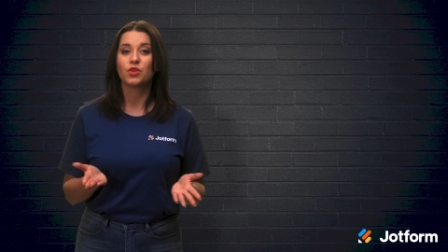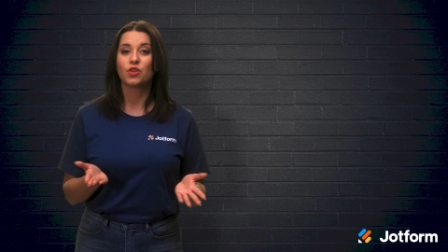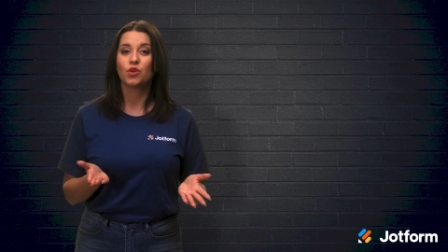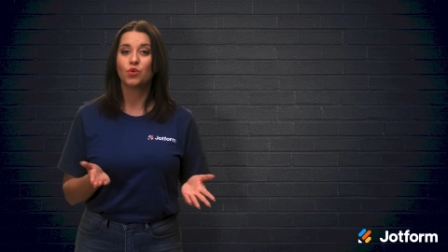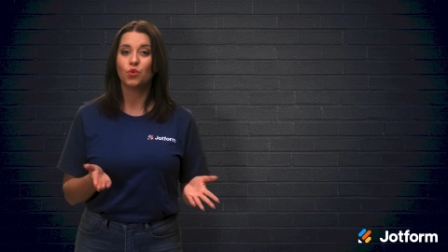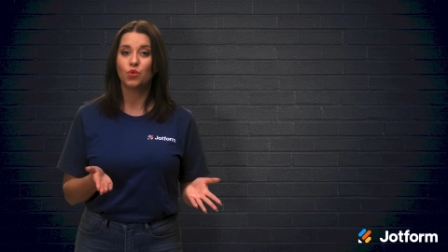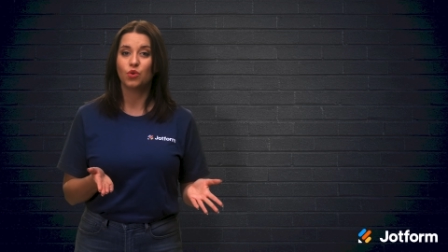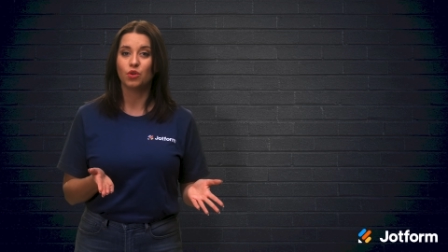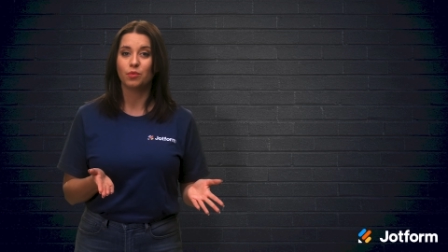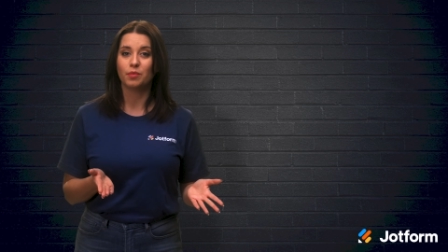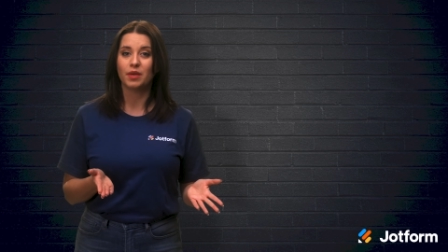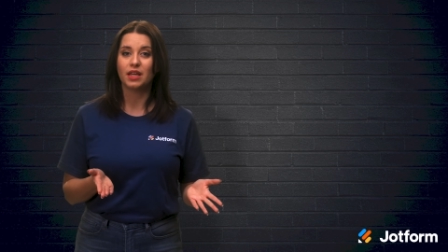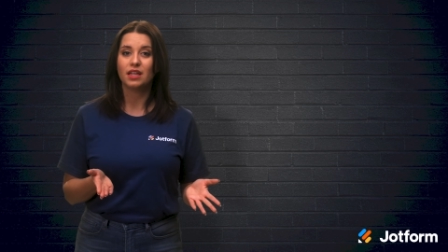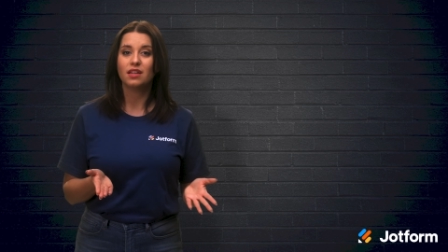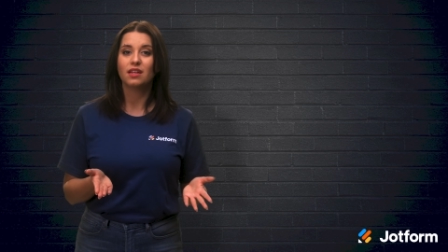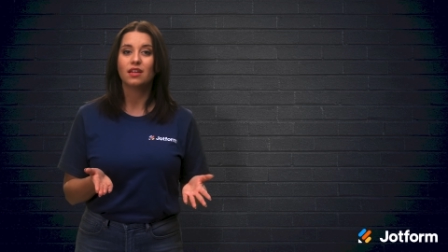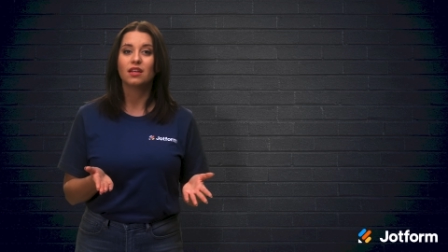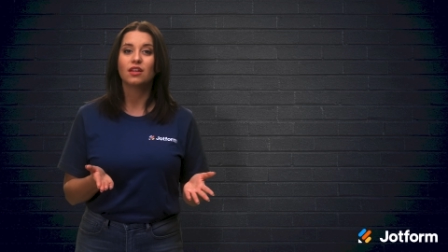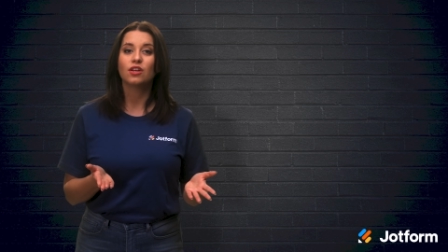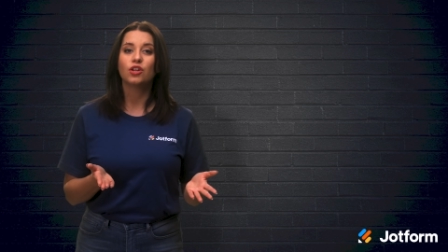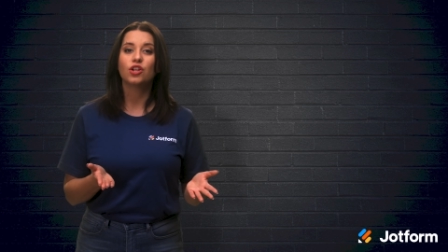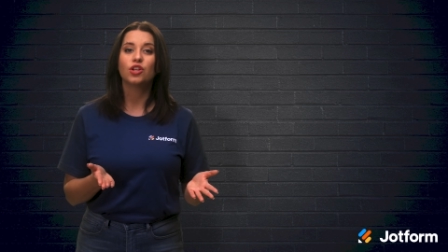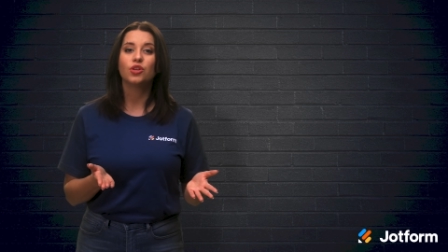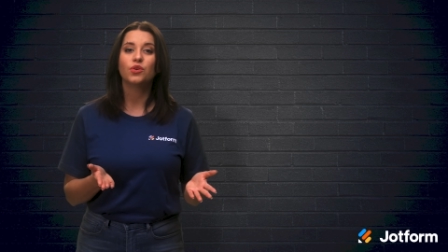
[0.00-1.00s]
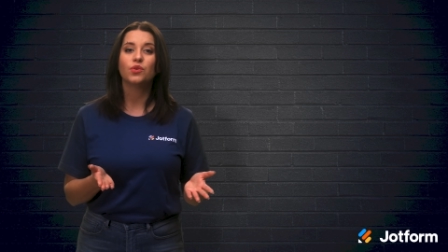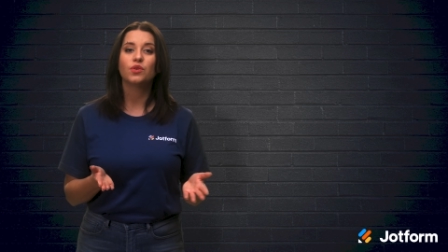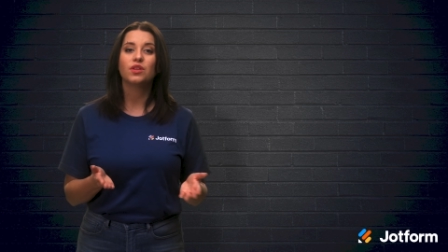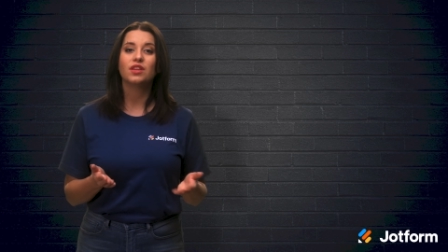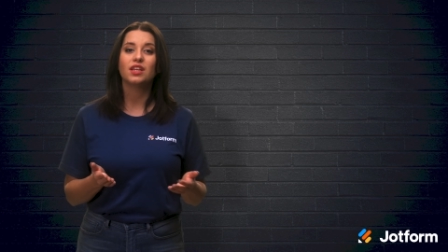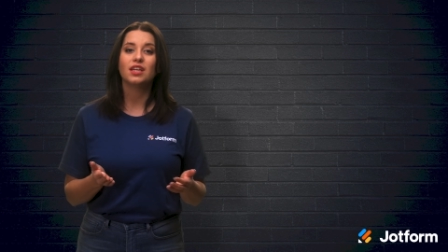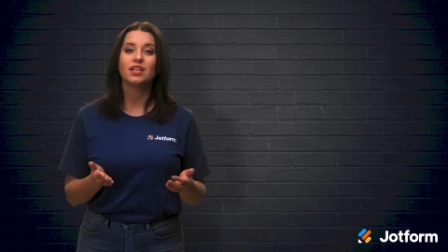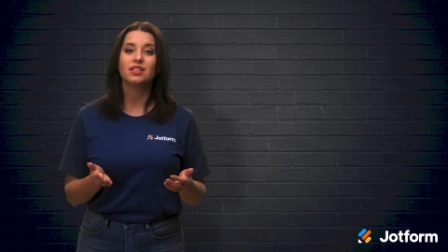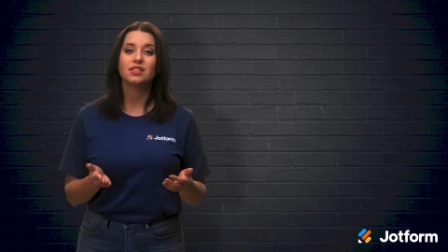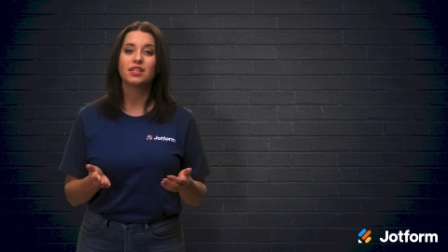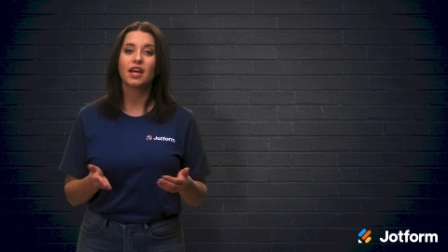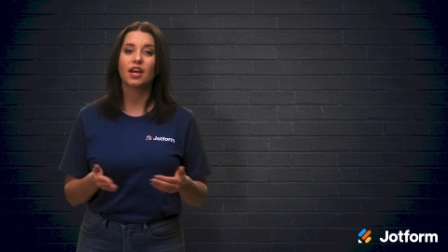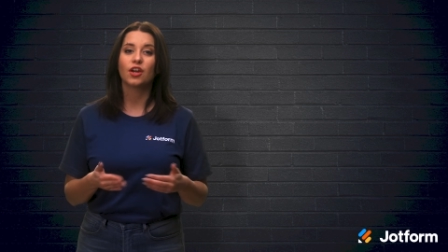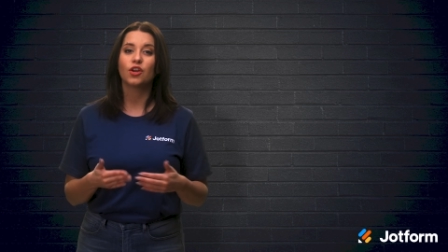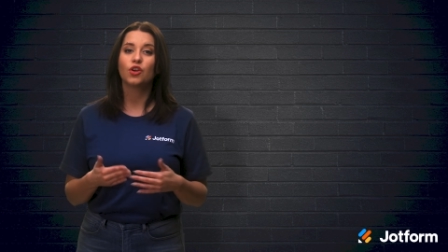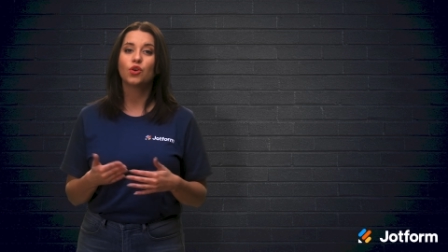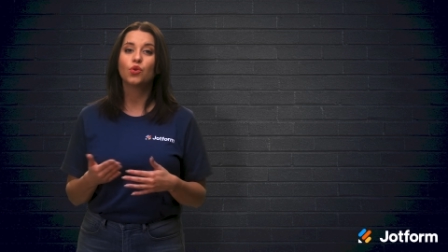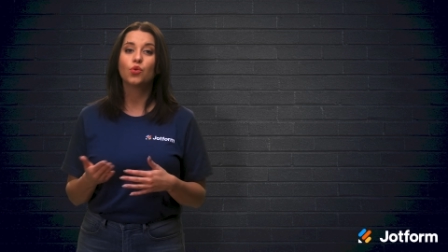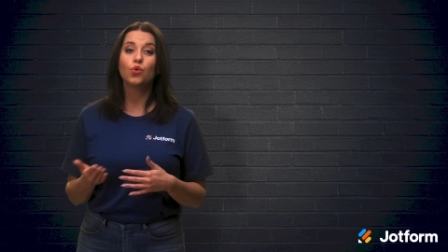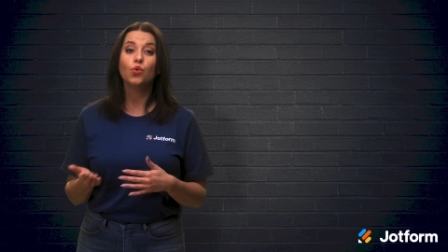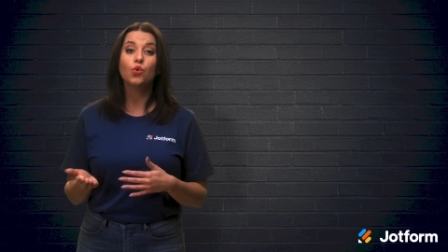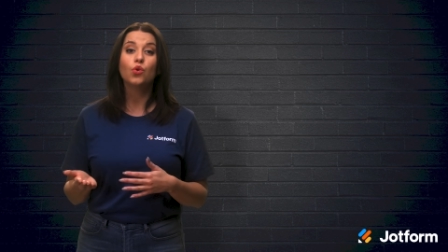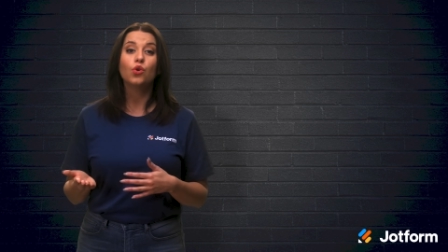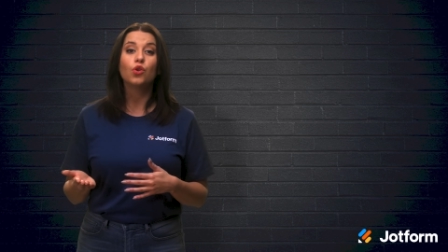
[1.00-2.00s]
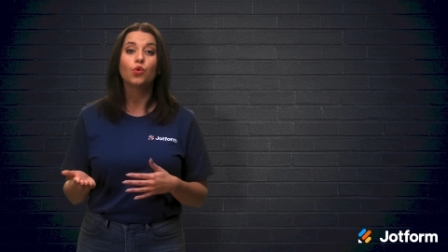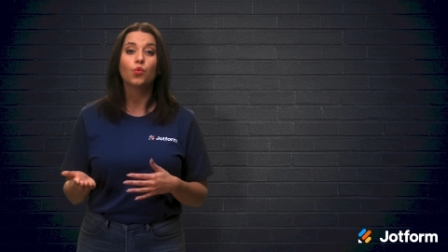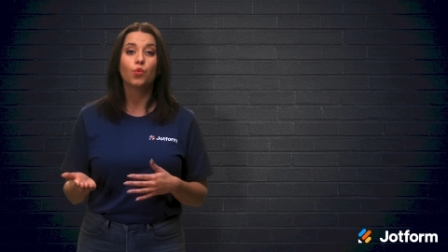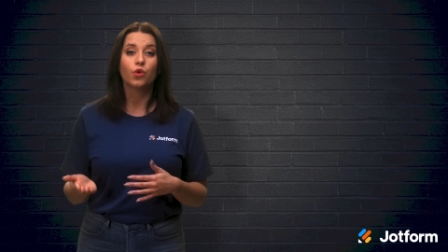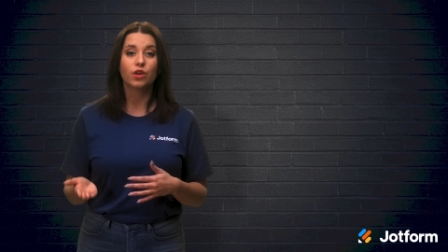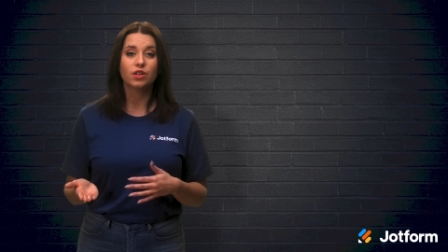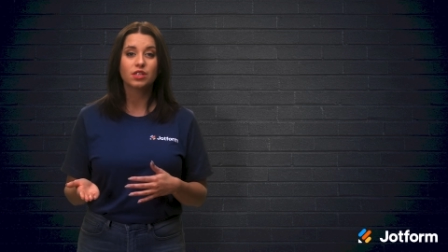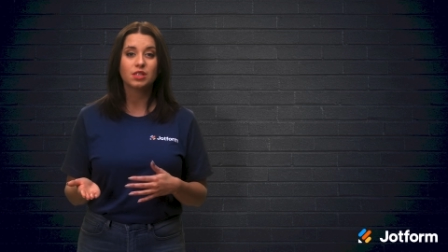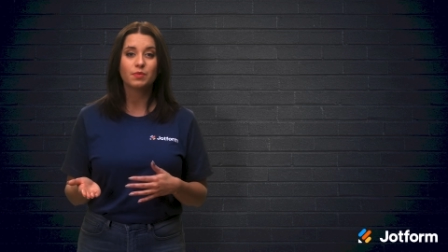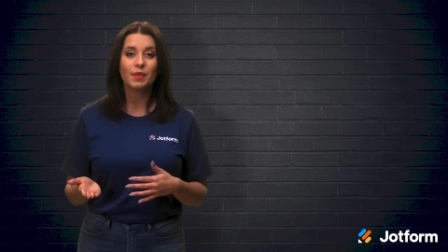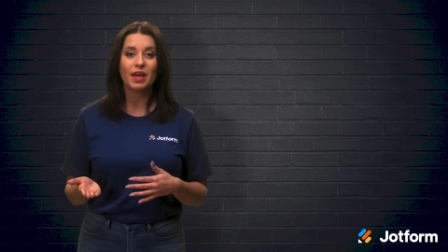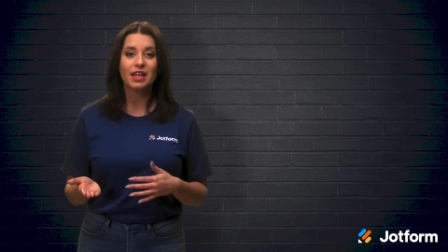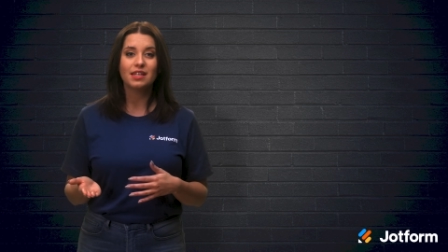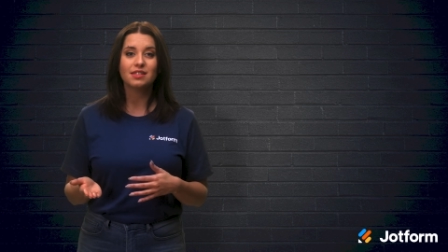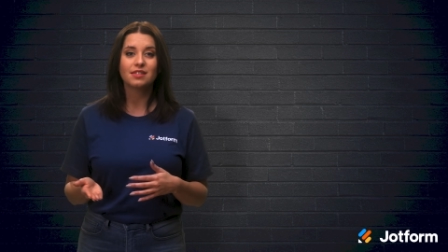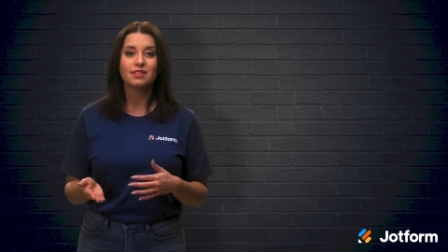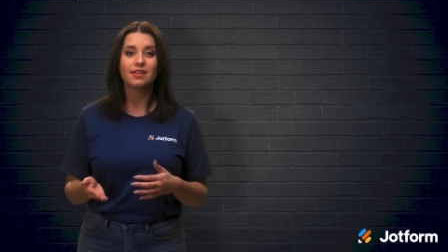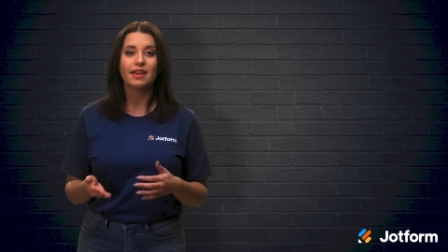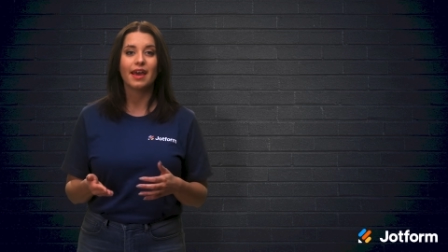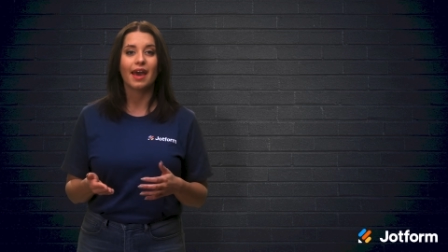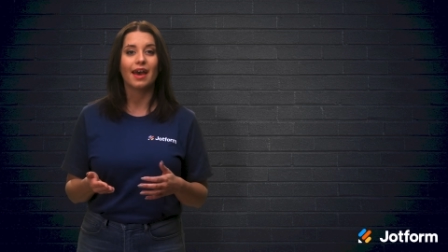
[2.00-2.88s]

with Google Meet include the entire Google Workspace